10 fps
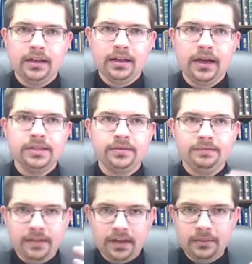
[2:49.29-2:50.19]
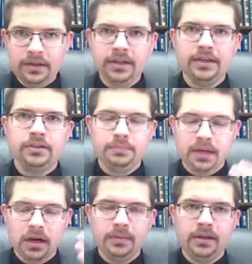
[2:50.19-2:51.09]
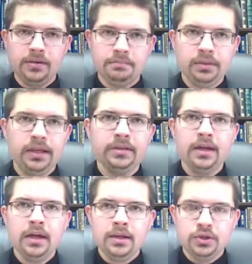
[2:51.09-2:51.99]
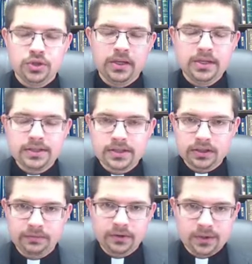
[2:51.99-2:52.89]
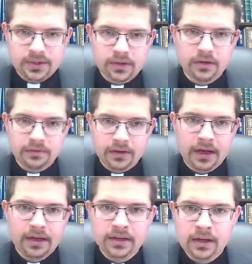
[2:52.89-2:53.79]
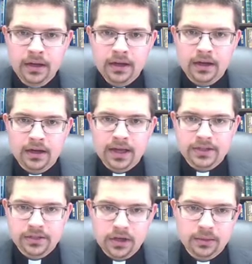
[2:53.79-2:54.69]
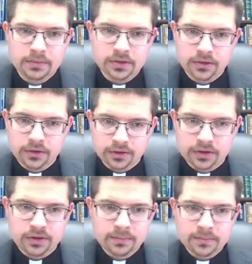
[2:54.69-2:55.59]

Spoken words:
God's family is becoming complete. Jesus, the very Son of God, has come to earth.